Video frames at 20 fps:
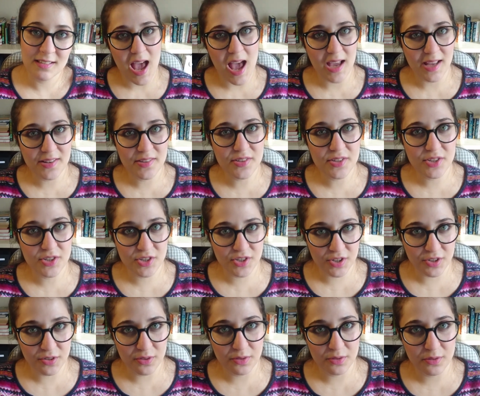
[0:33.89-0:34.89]
And
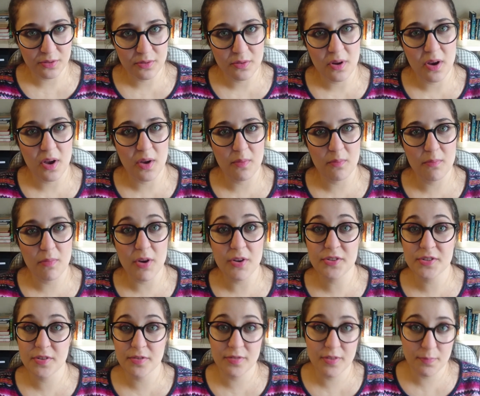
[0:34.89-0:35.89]
two,
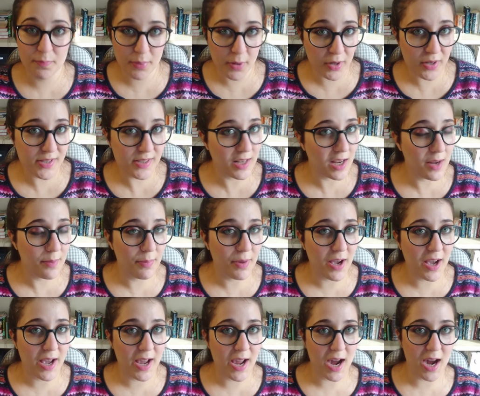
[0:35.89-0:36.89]
most of the books I
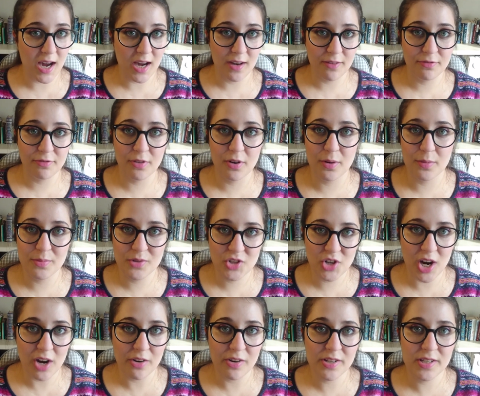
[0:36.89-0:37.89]
buy are from
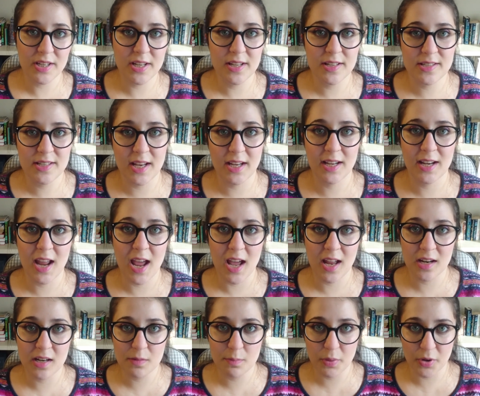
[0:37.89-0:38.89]
charity and
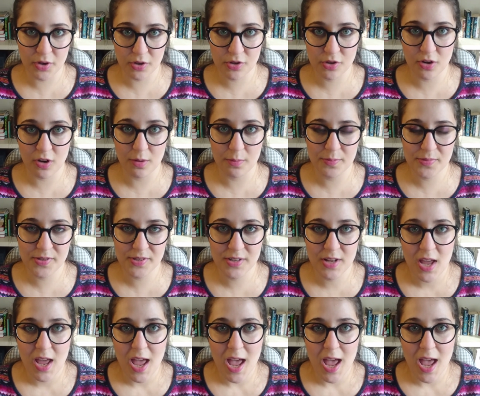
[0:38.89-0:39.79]
secondhand bookshops,